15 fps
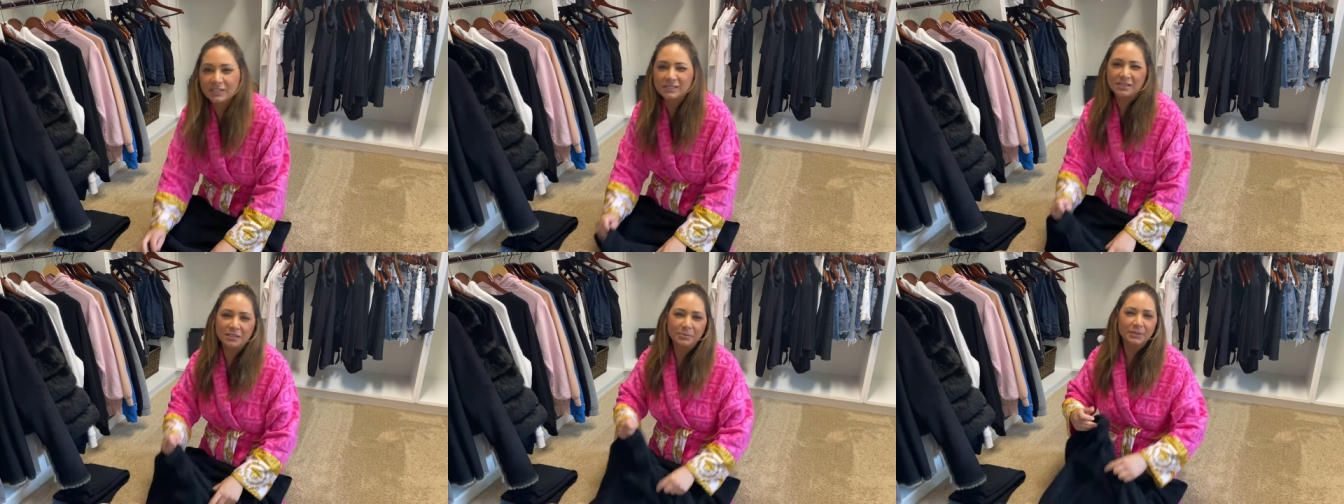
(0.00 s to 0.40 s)
it's
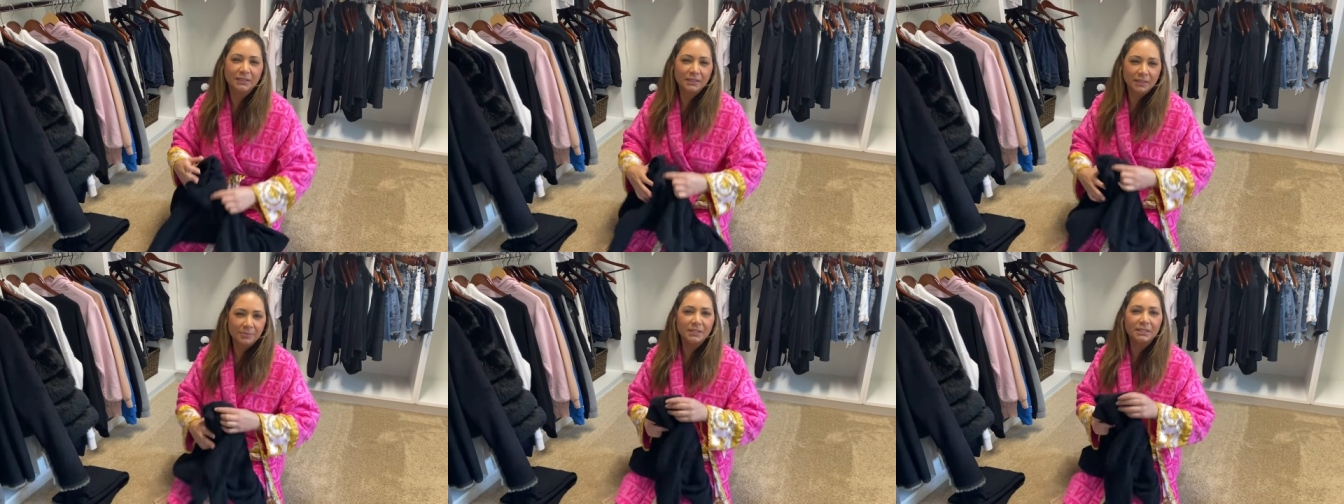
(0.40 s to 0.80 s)
going to be
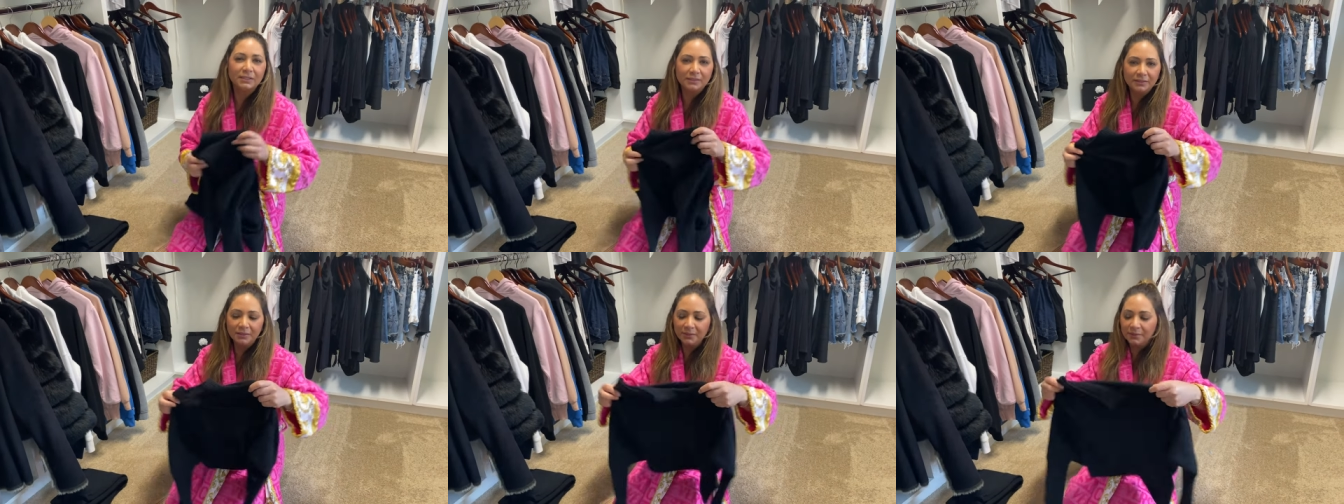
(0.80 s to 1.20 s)
limited,
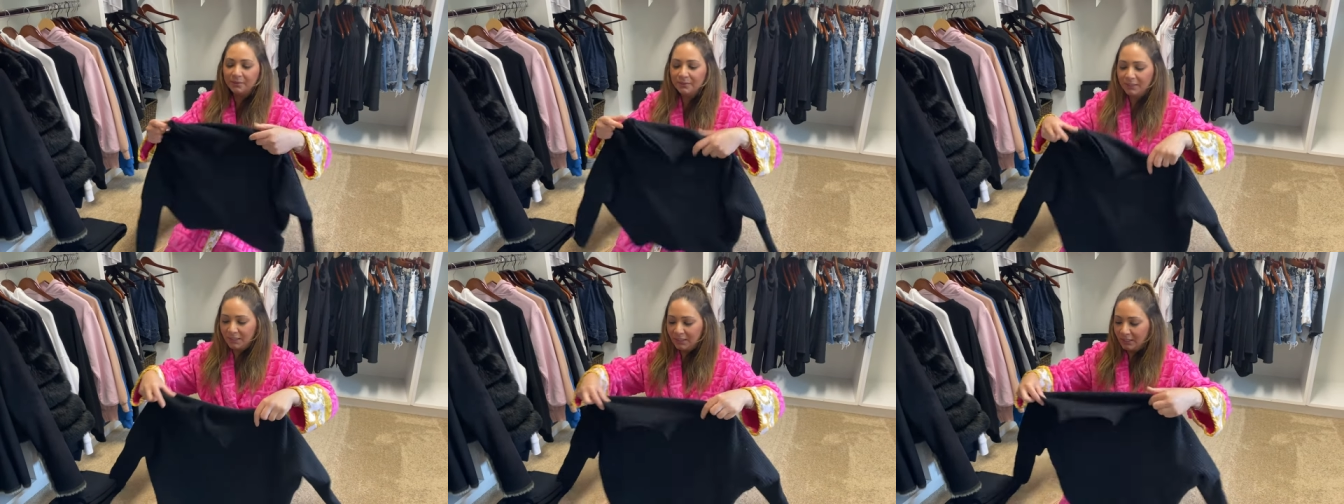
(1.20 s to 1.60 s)
you know.
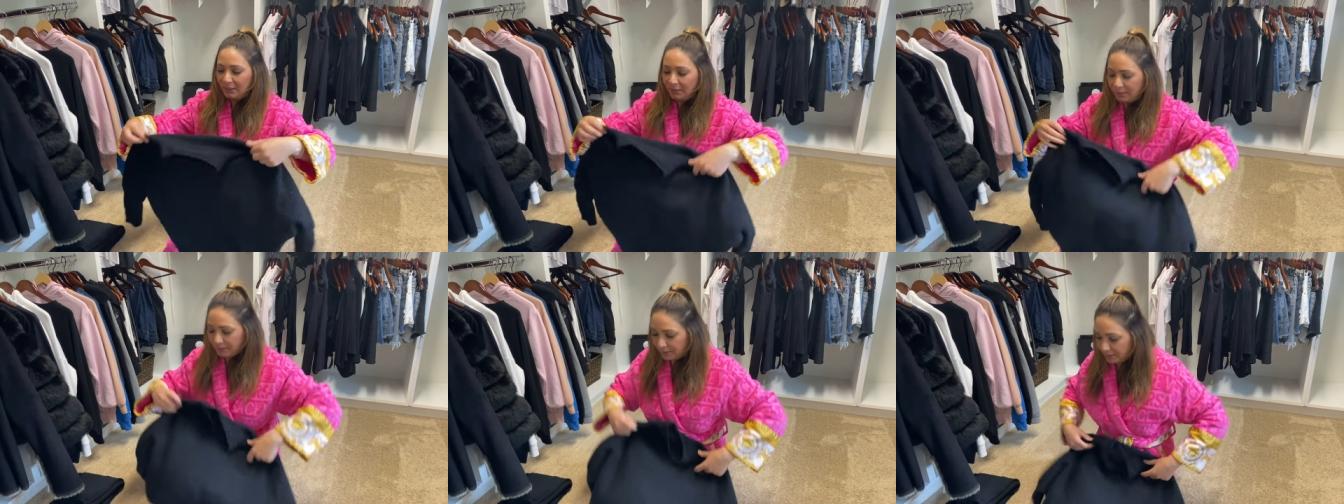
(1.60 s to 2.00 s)

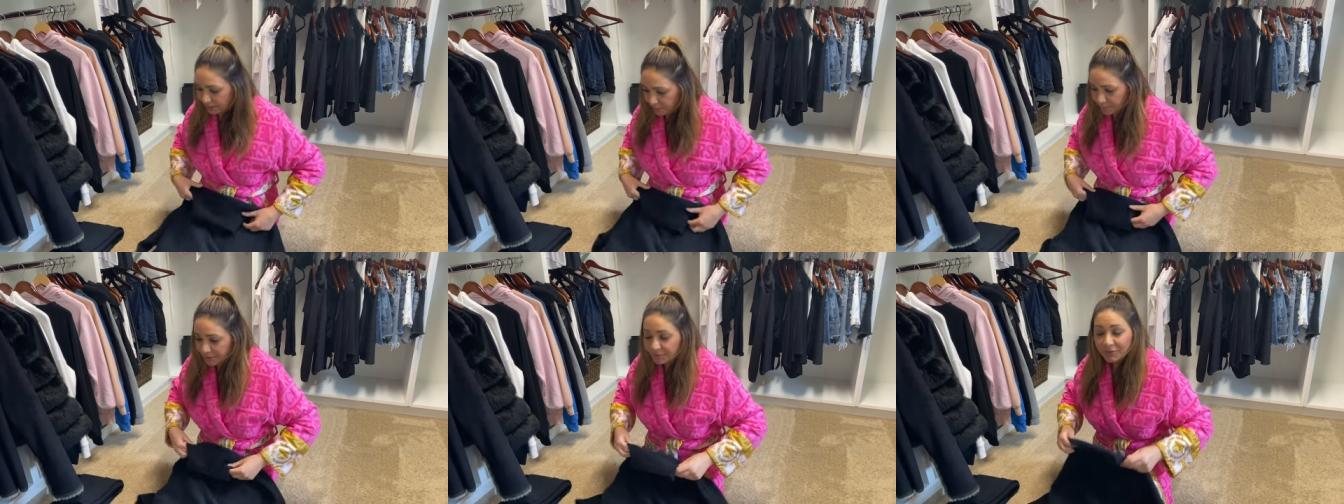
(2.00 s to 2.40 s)

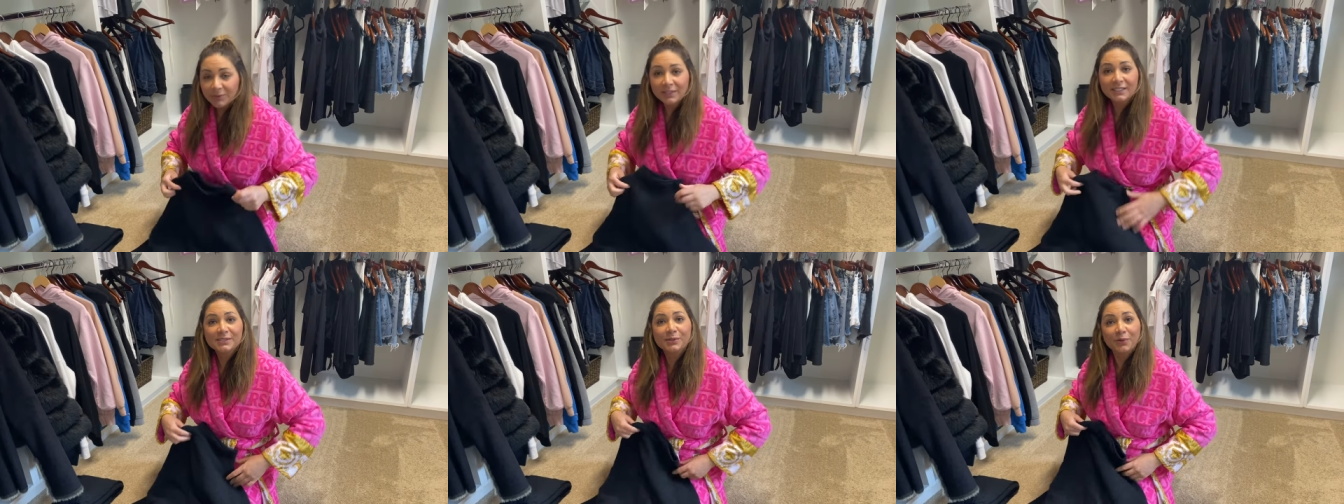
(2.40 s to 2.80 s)
Um, even though
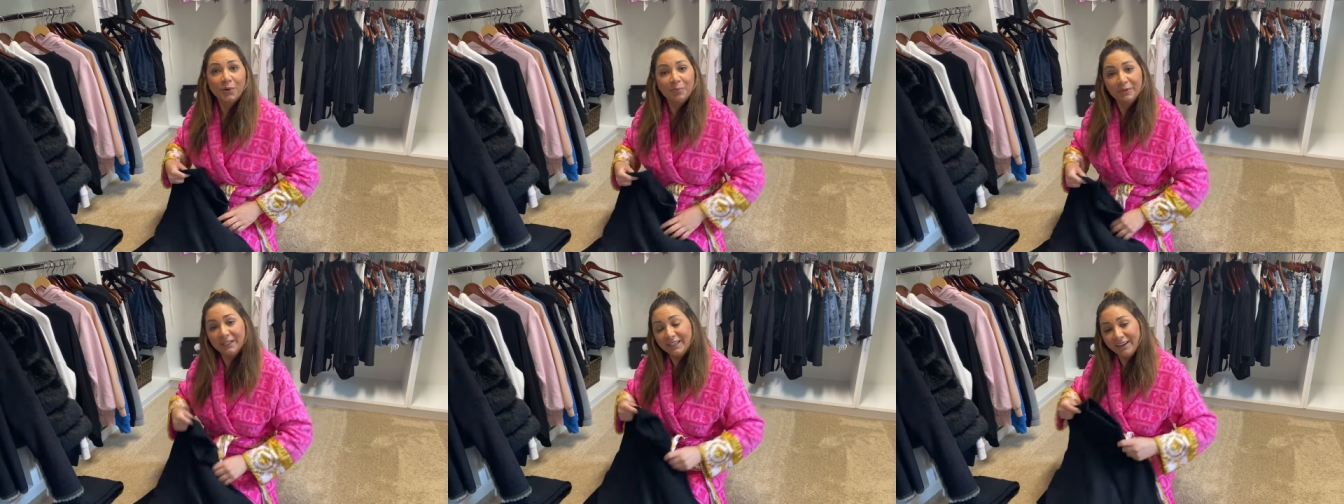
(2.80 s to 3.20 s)
things are
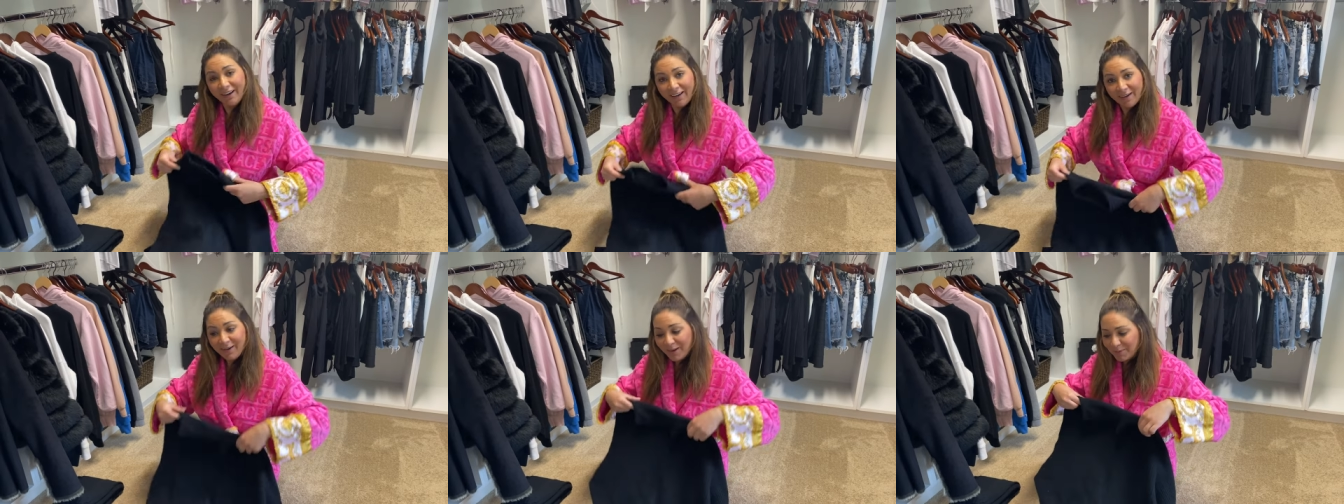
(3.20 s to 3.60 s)
opening
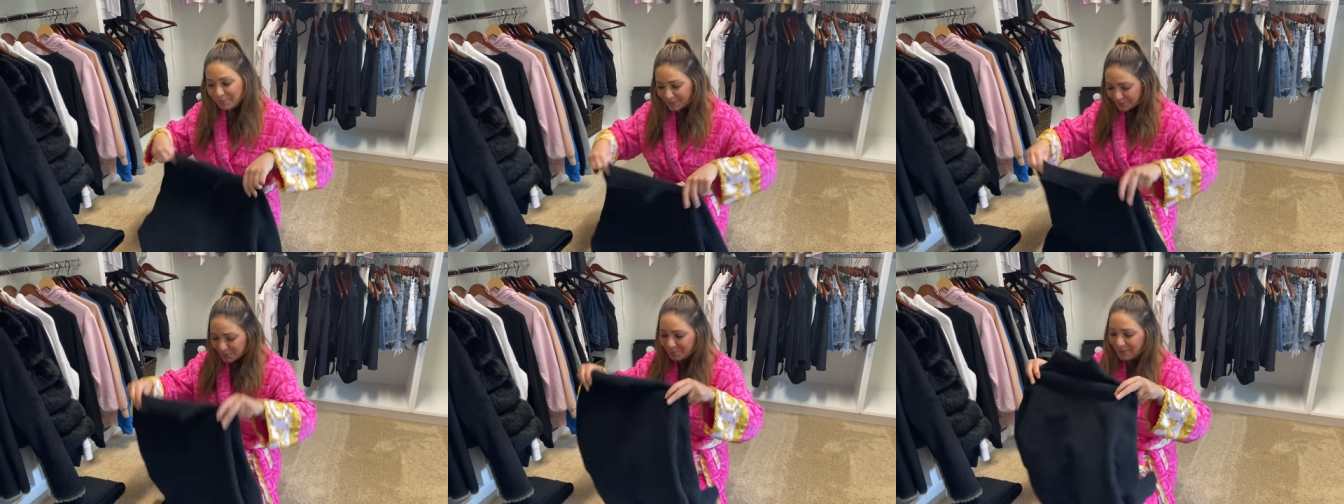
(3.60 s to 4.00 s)
up
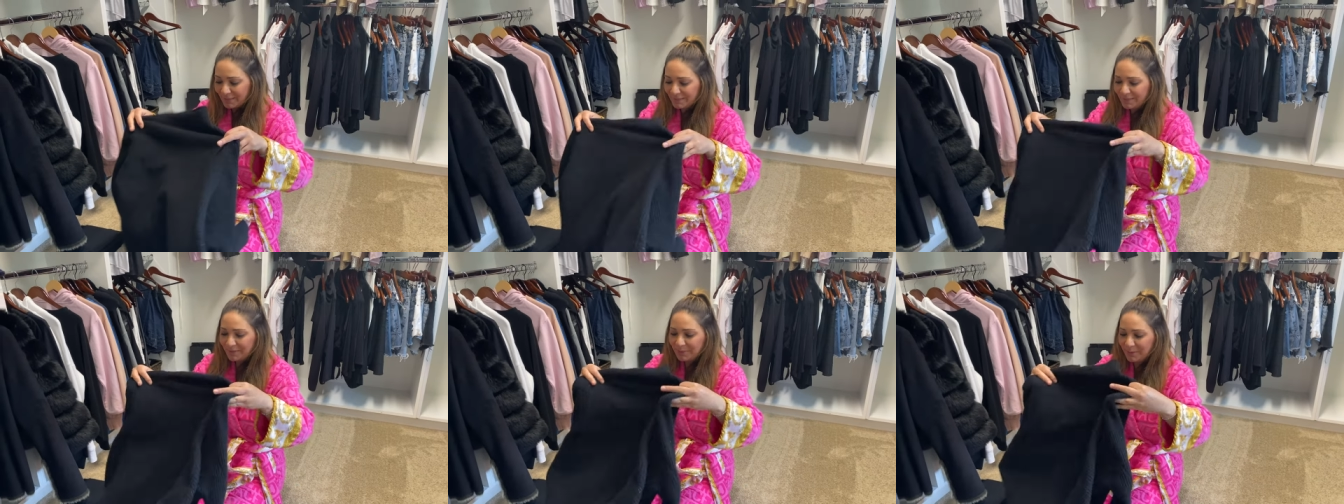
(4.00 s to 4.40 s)
little by
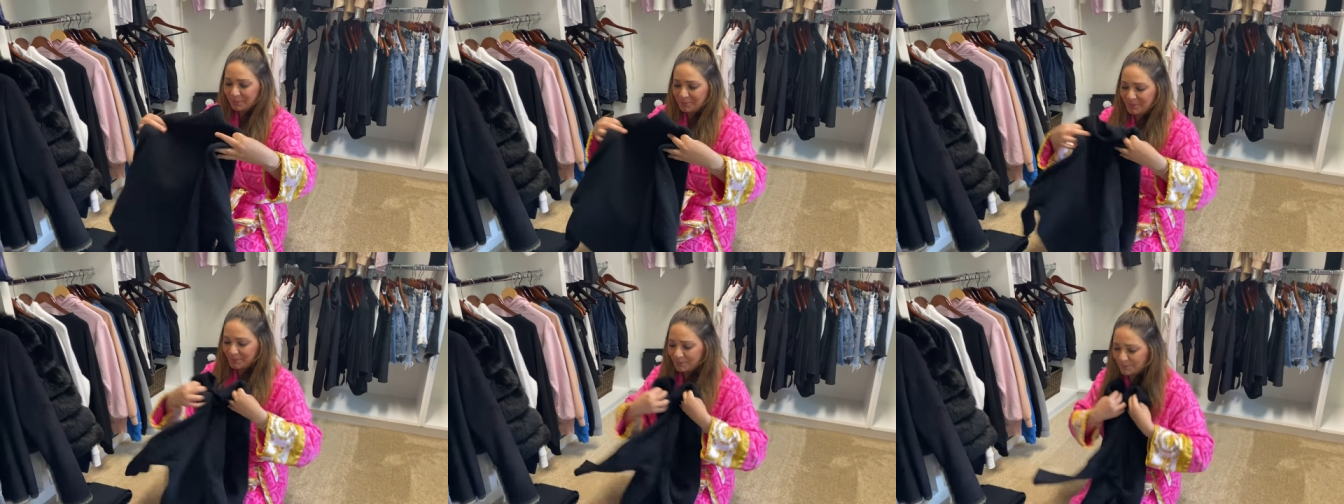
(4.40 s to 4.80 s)
little, I'm
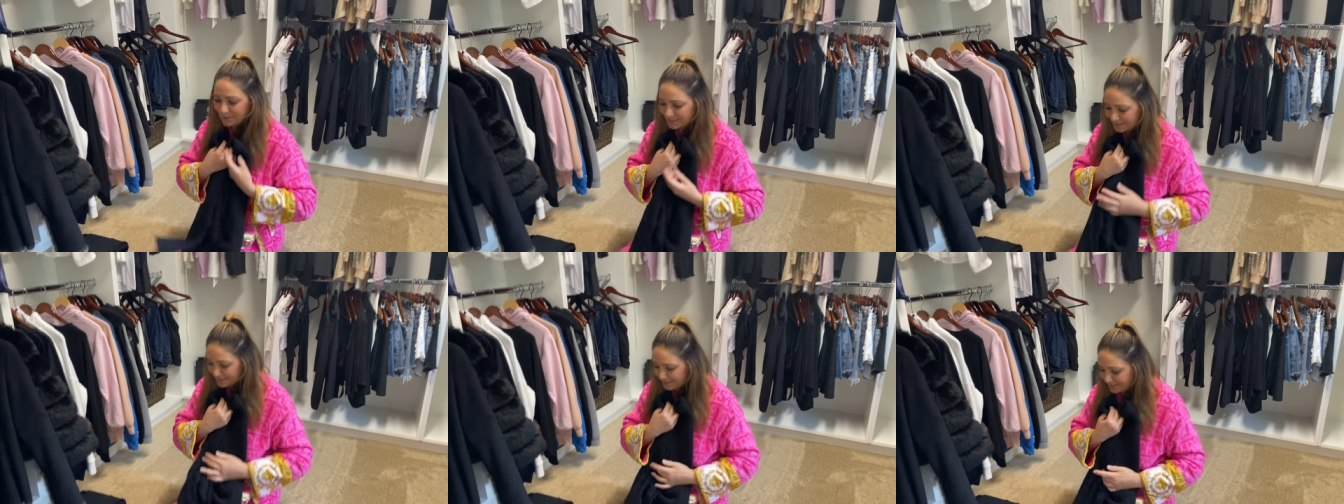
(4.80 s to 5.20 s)
so yeah.
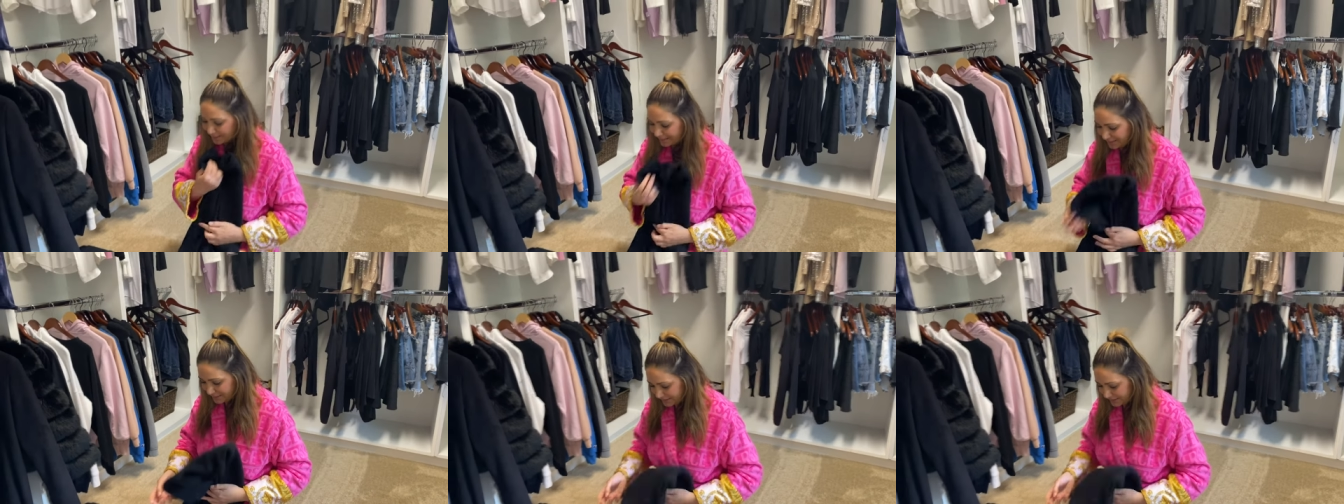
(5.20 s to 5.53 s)
excited.